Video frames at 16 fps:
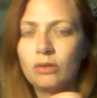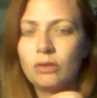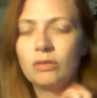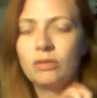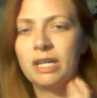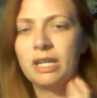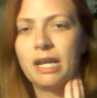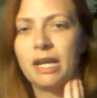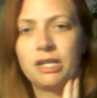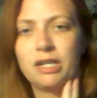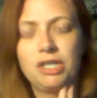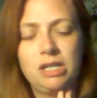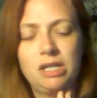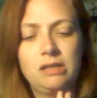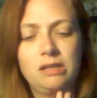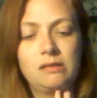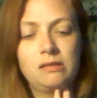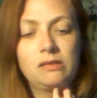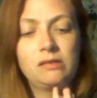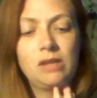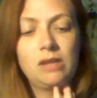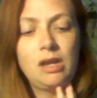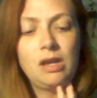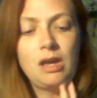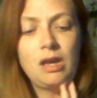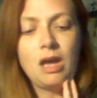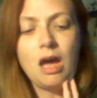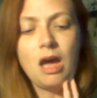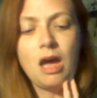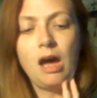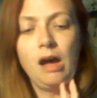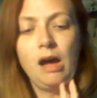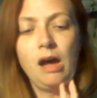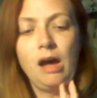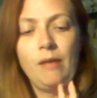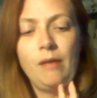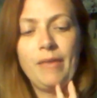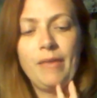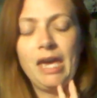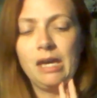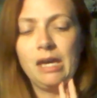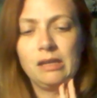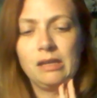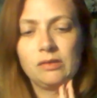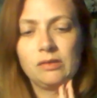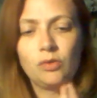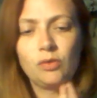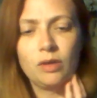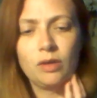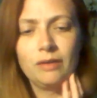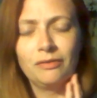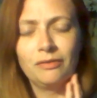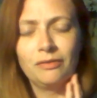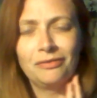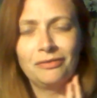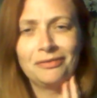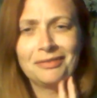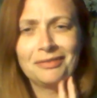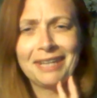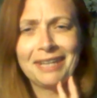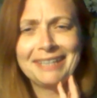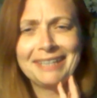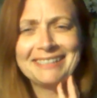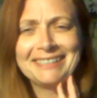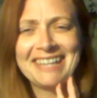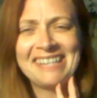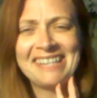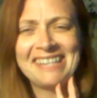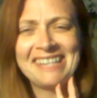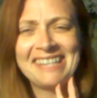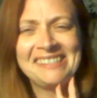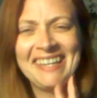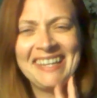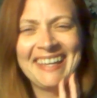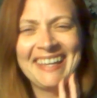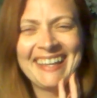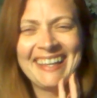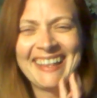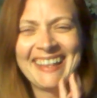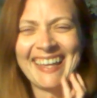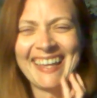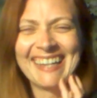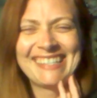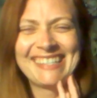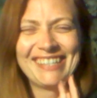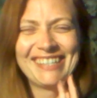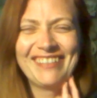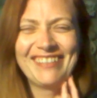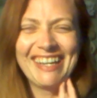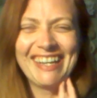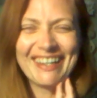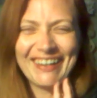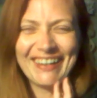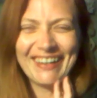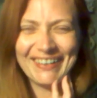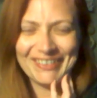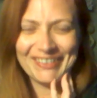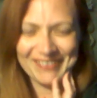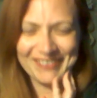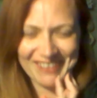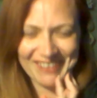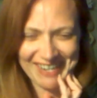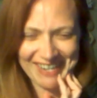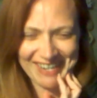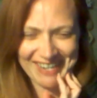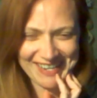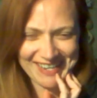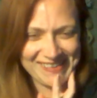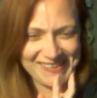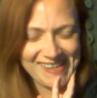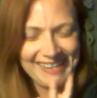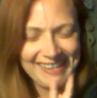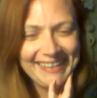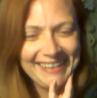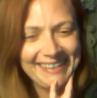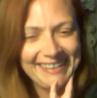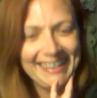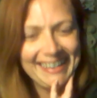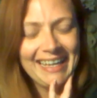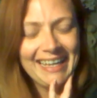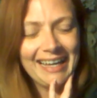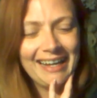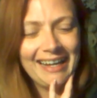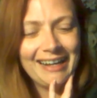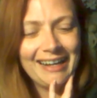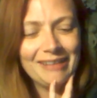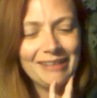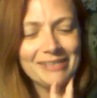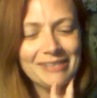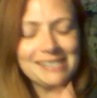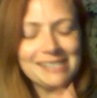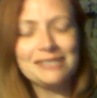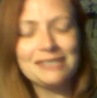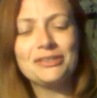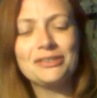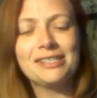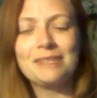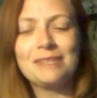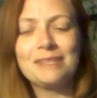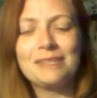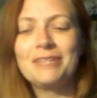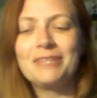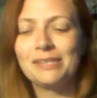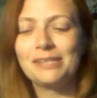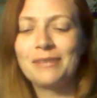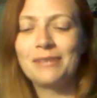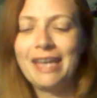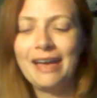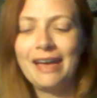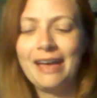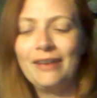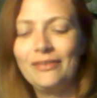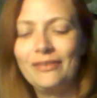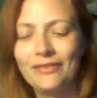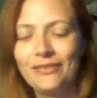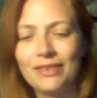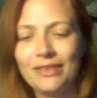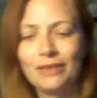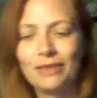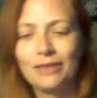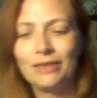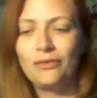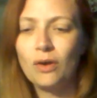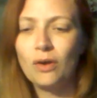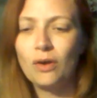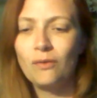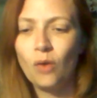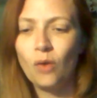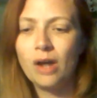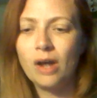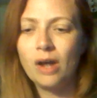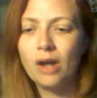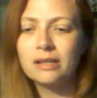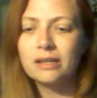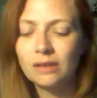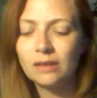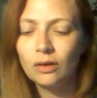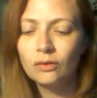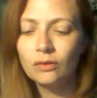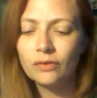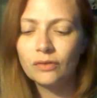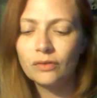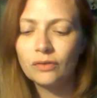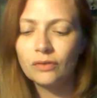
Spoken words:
connections, and sort of like nesting, like to make a home for you. It's interesting because we have the Four of Wands over,